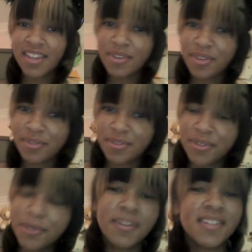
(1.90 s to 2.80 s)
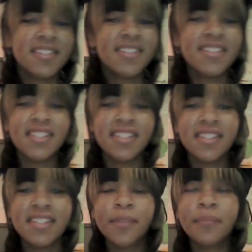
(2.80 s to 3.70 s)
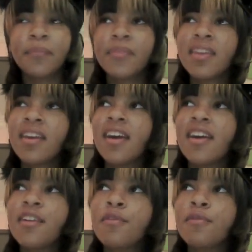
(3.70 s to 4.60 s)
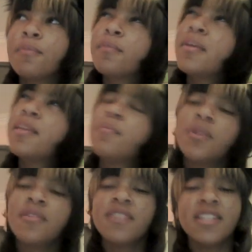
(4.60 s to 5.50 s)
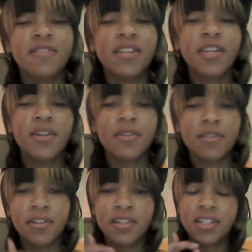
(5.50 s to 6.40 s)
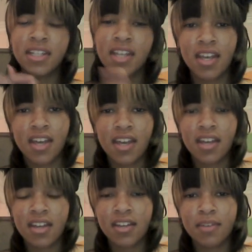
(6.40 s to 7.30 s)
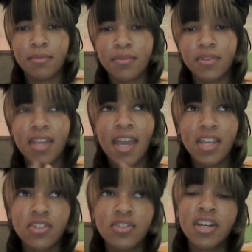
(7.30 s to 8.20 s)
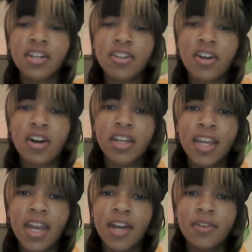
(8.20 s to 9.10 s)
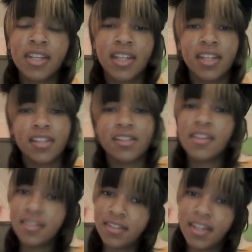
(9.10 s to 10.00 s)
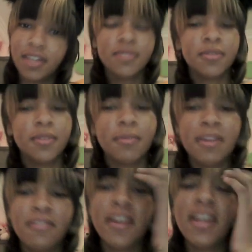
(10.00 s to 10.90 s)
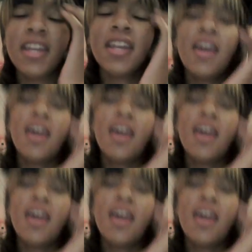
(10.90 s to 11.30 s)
Hello YouTube, this is Cece. I've made previous videos on K-Street and Dog account and this account with my ferret.